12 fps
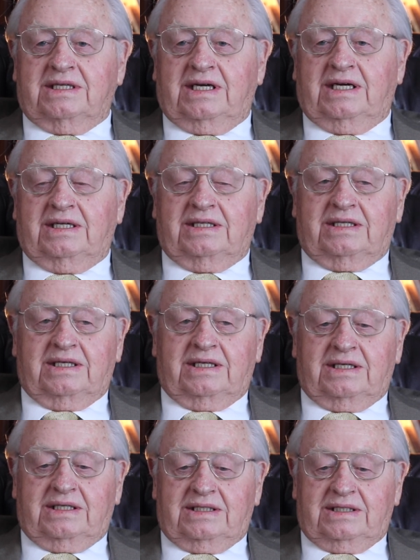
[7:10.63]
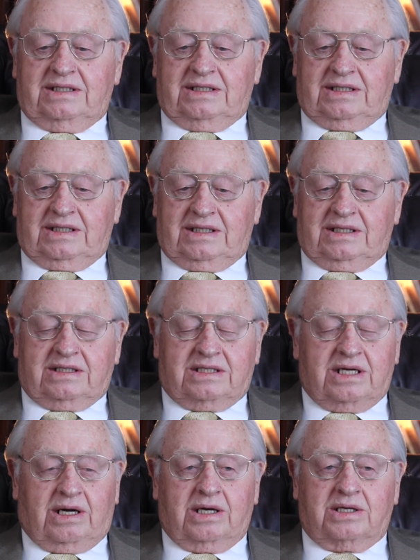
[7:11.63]
and
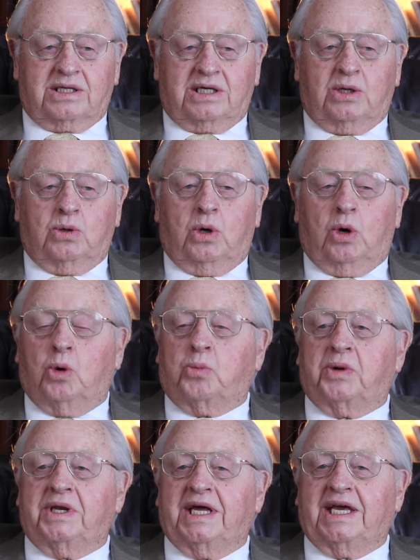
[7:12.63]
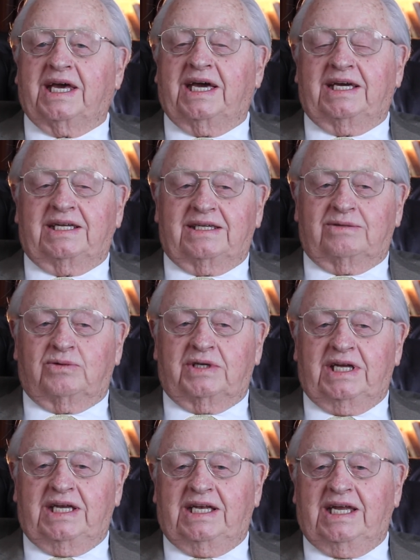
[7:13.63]
start to go open the gate. And when
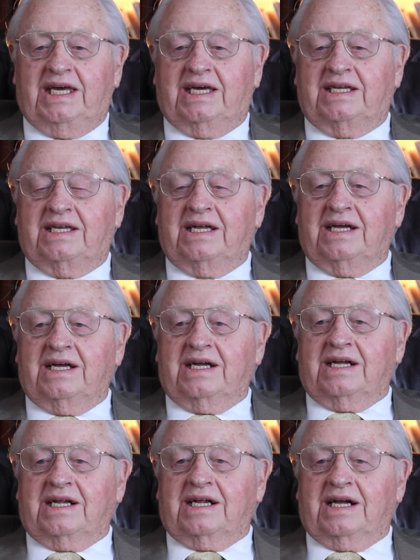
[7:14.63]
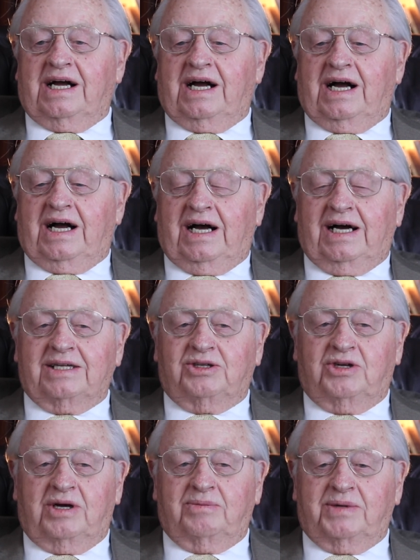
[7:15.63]
he did, I'd
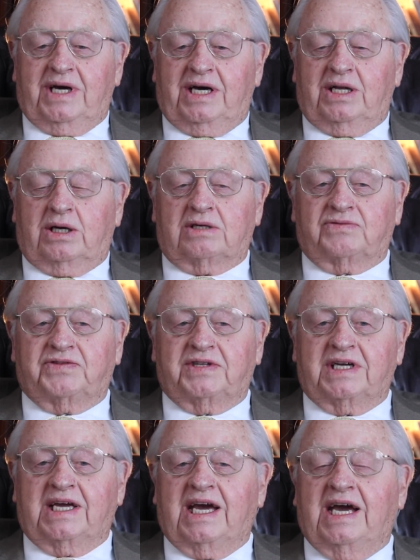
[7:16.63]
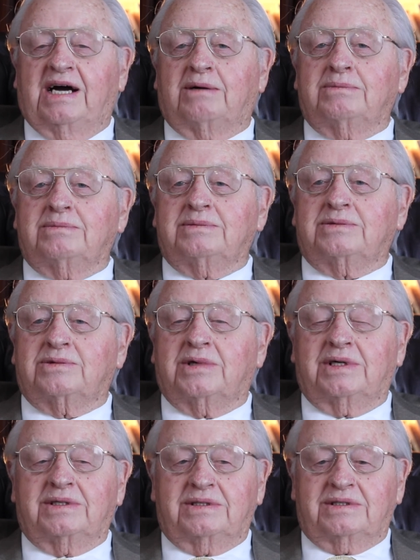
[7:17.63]
jump down off the gap,
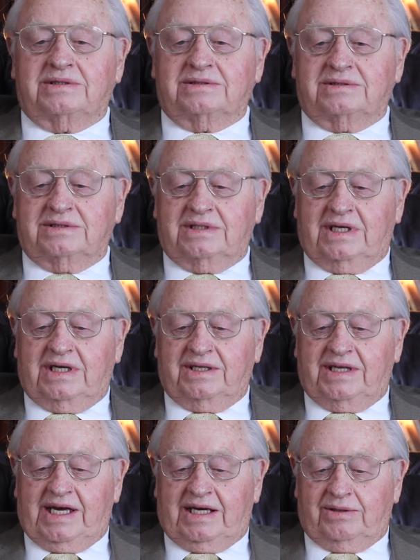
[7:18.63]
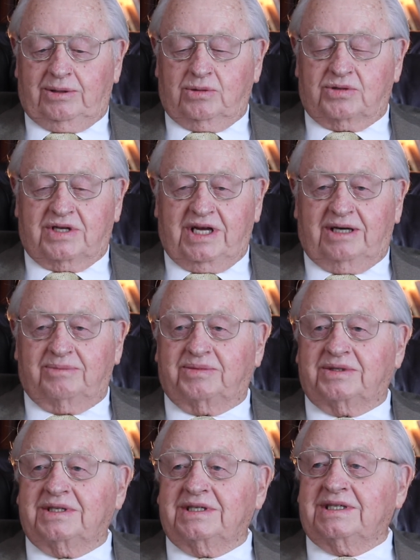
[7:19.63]
run down those steps,